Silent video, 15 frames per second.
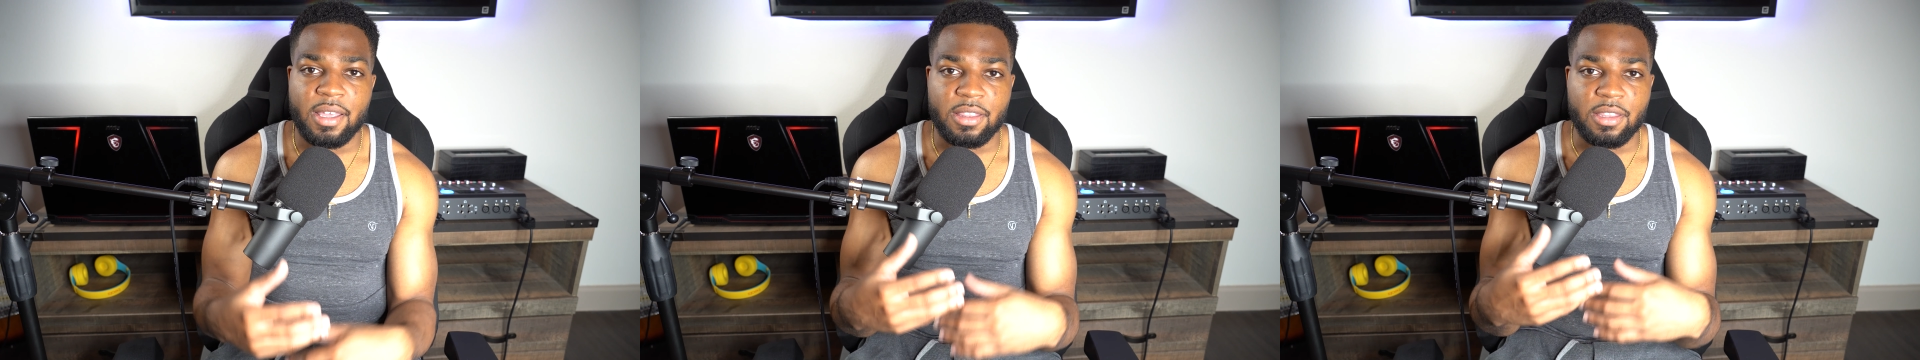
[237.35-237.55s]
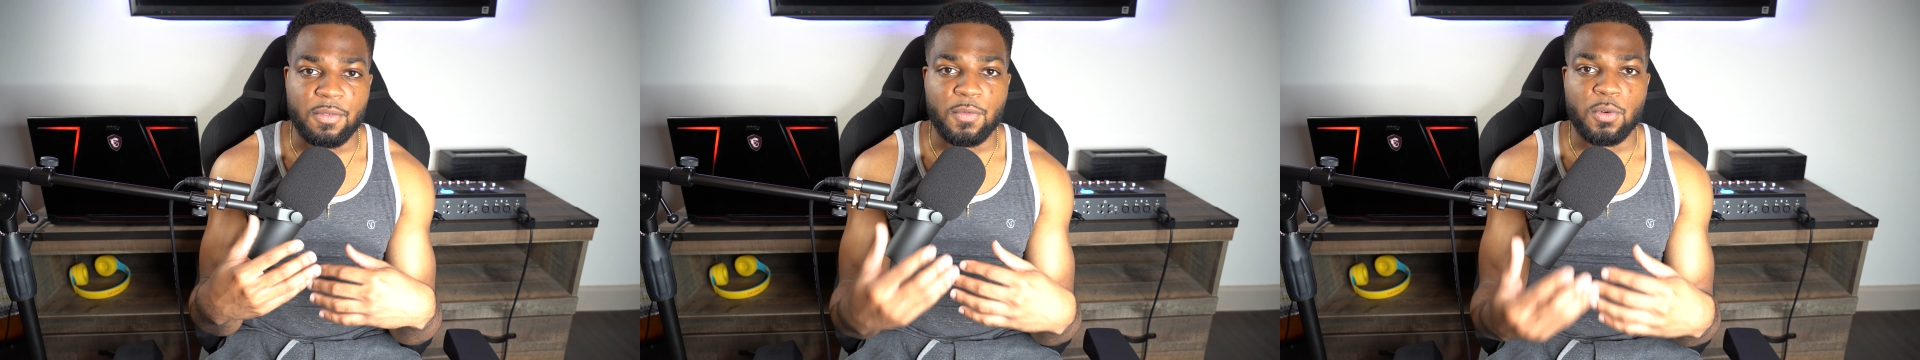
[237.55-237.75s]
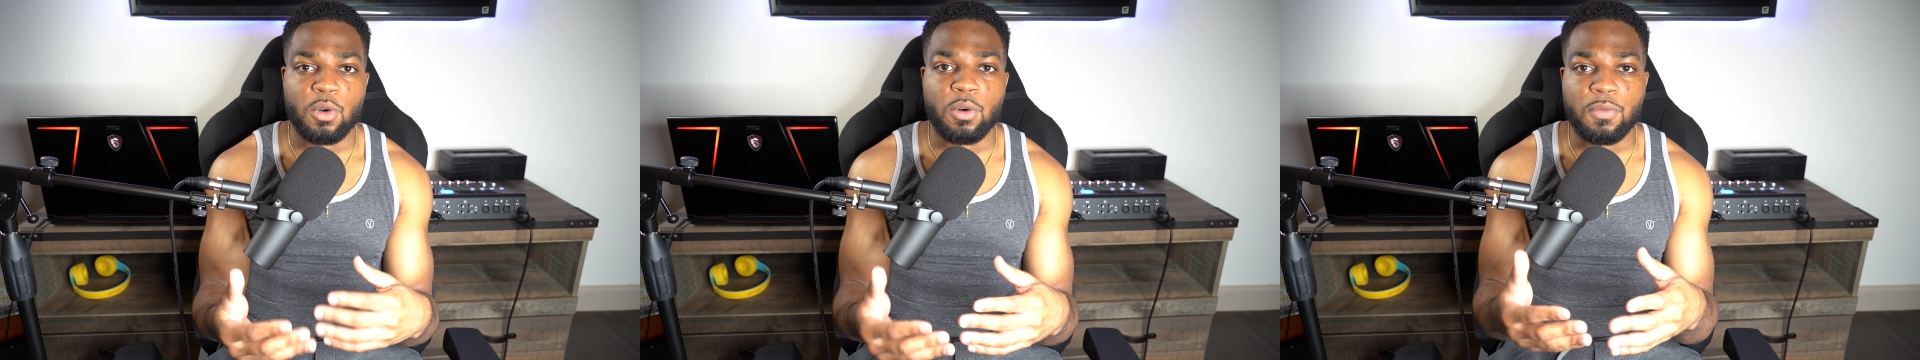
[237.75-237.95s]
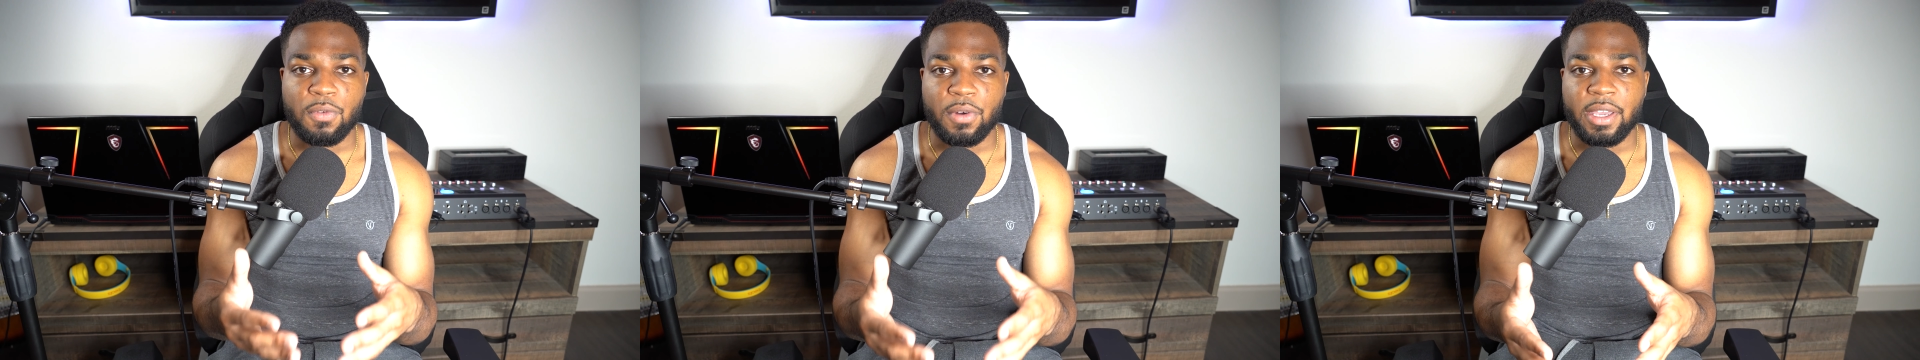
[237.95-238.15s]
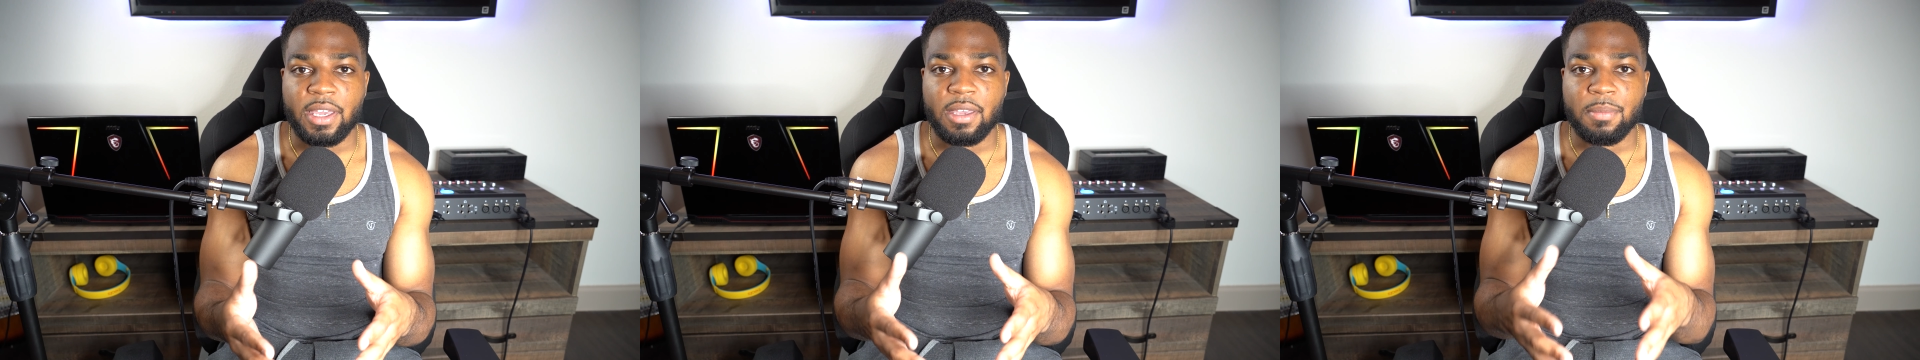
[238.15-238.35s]
the full
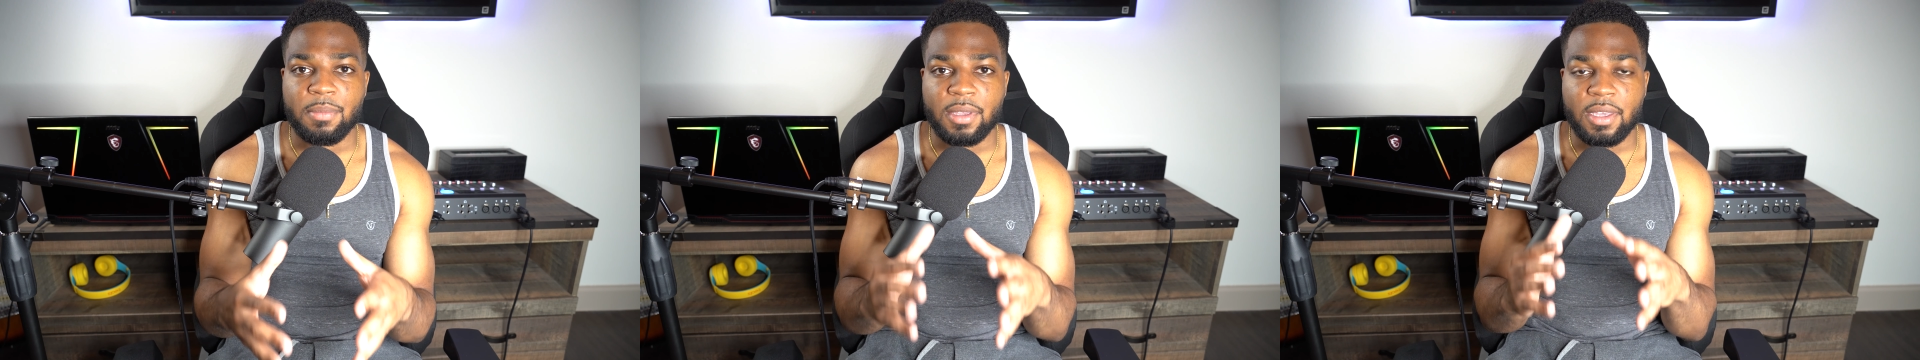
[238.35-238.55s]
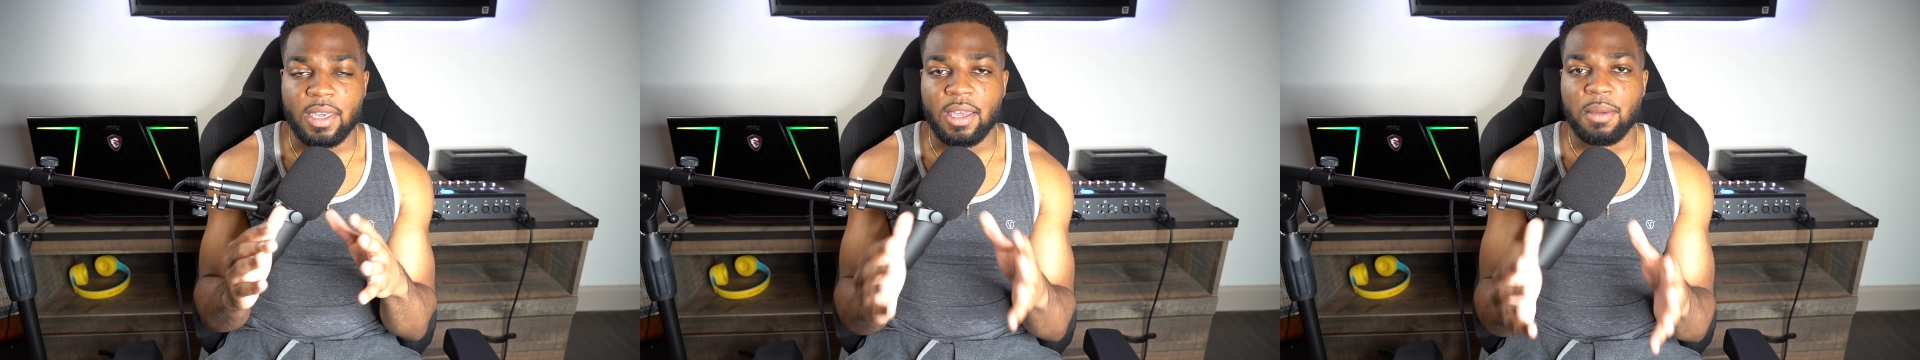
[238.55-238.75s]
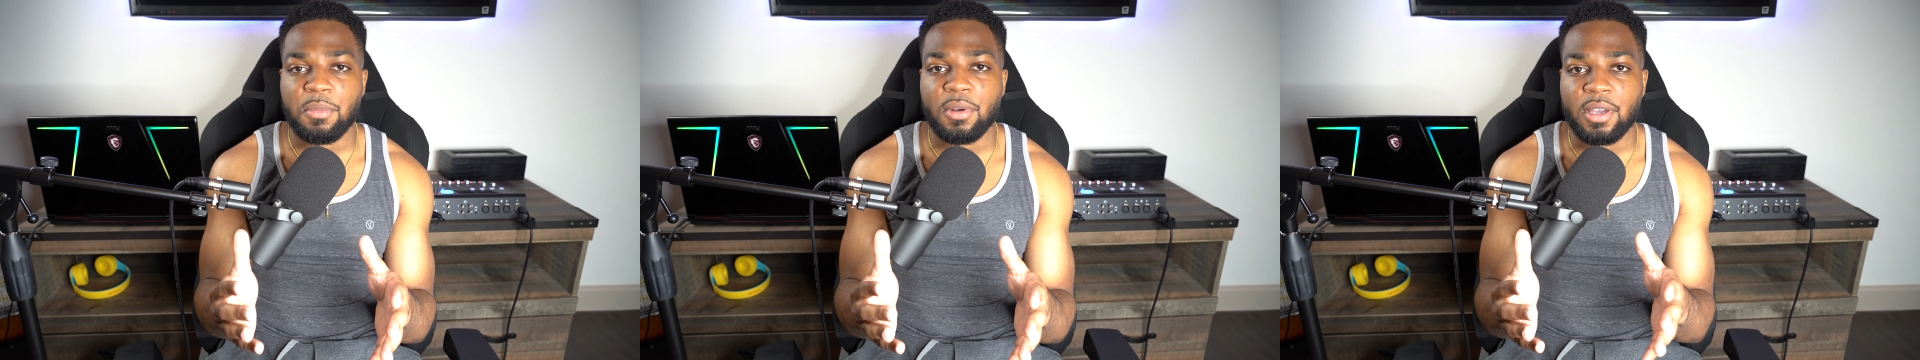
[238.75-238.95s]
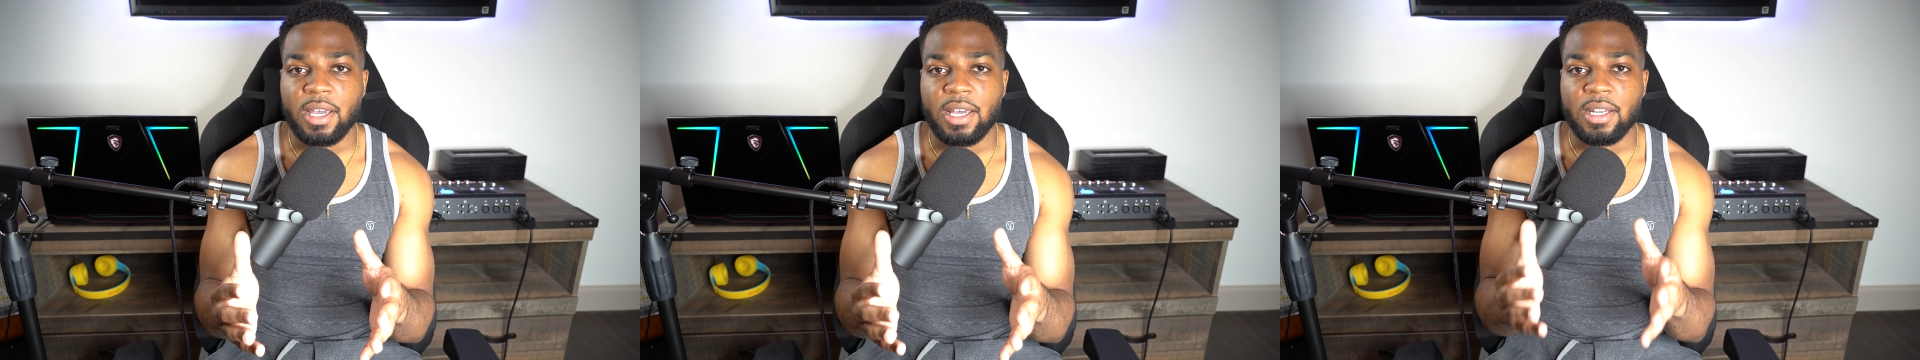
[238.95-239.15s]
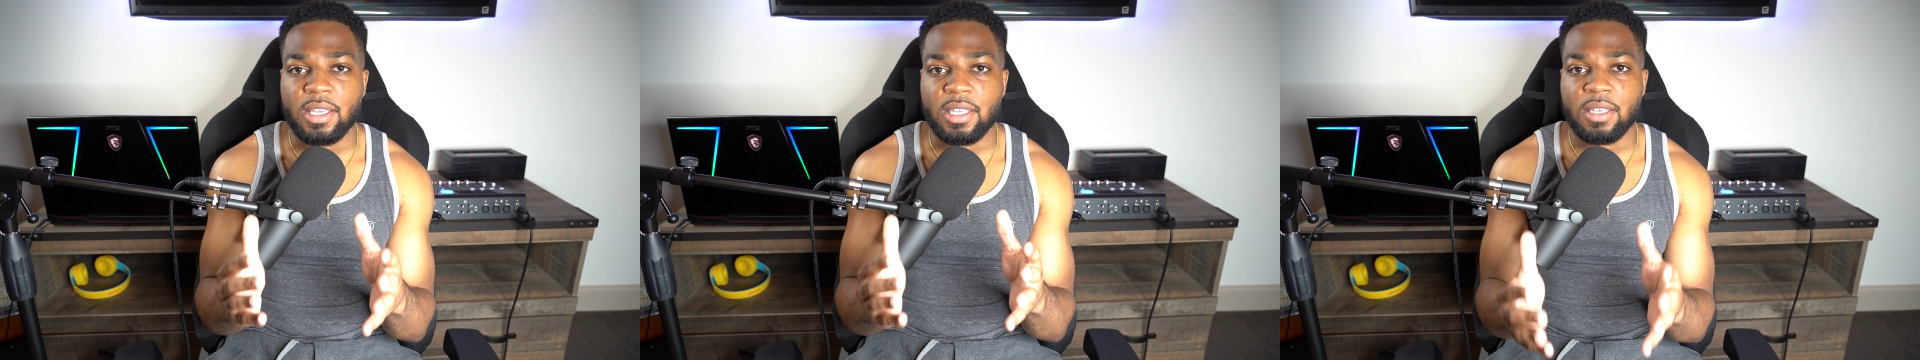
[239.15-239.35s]
frame camera
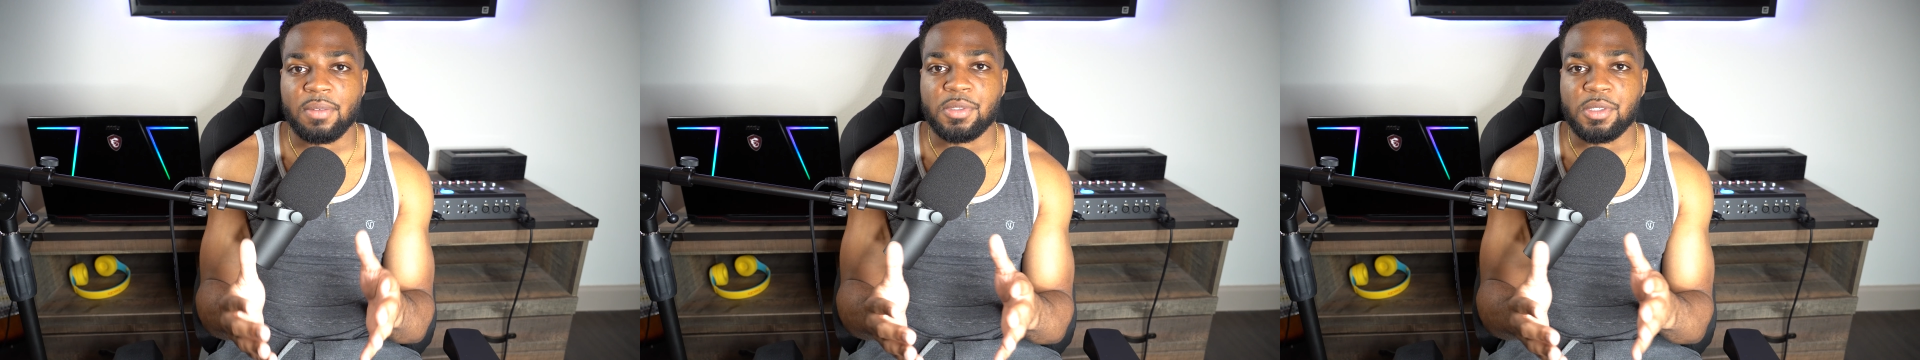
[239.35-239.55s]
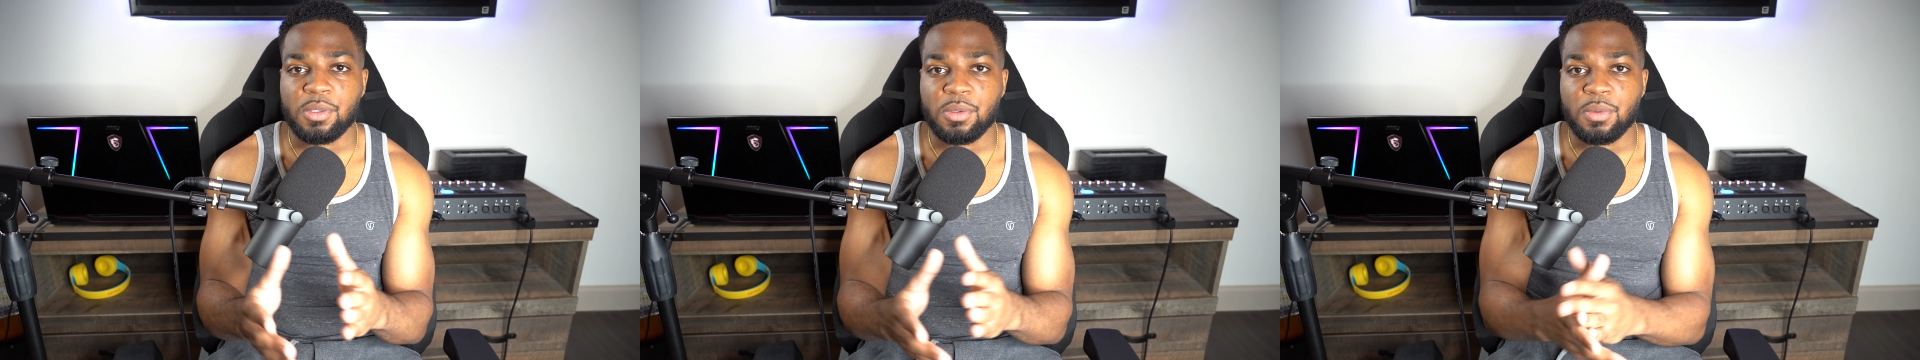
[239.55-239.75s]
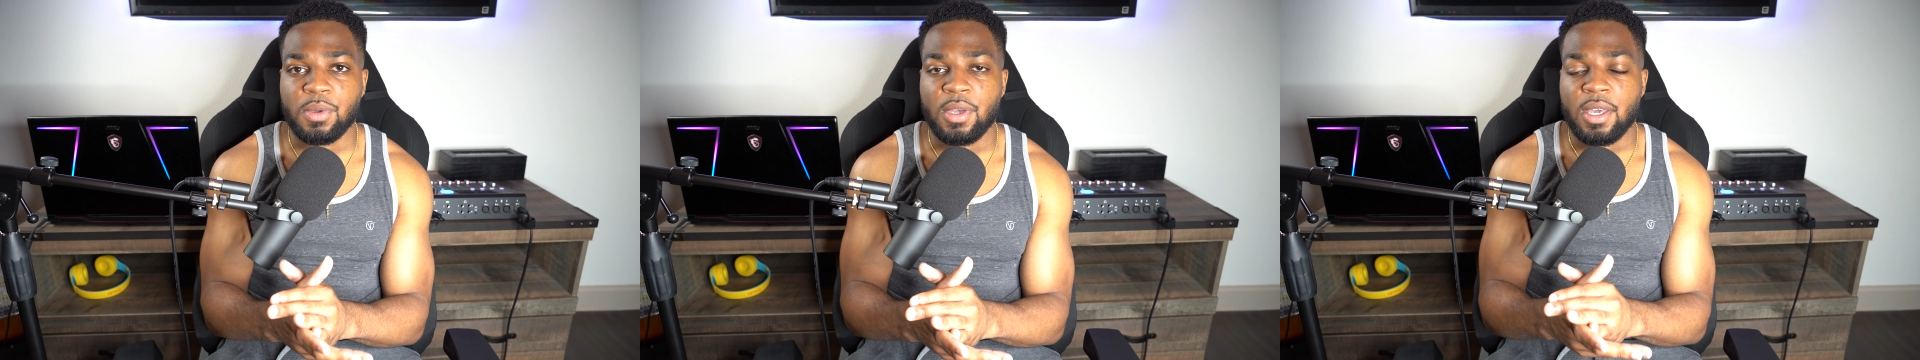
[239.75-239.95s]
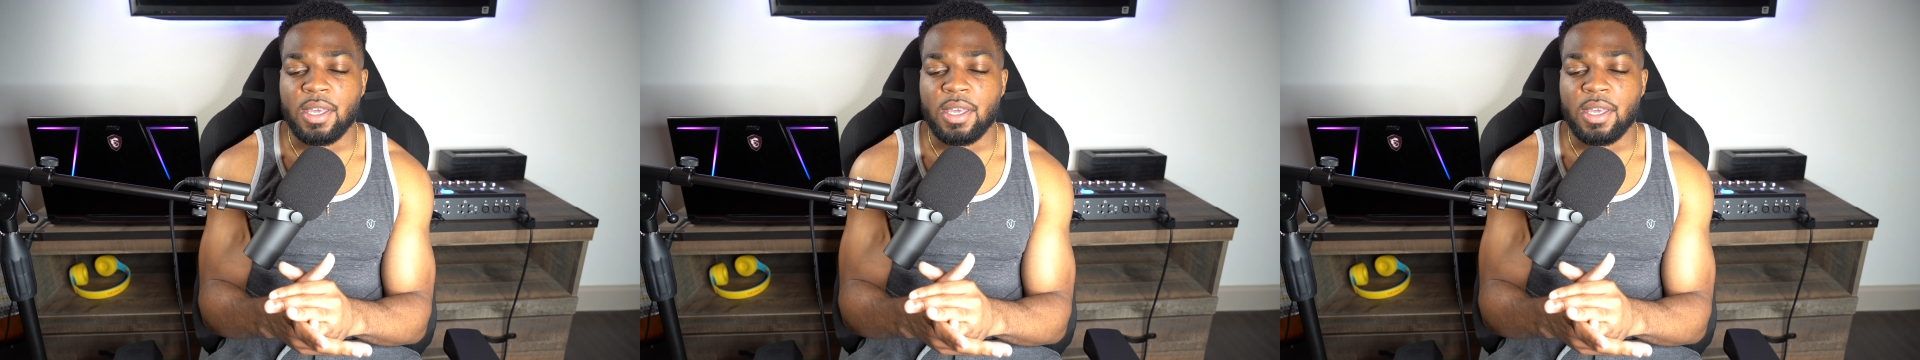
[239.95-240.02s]
kind of gives you.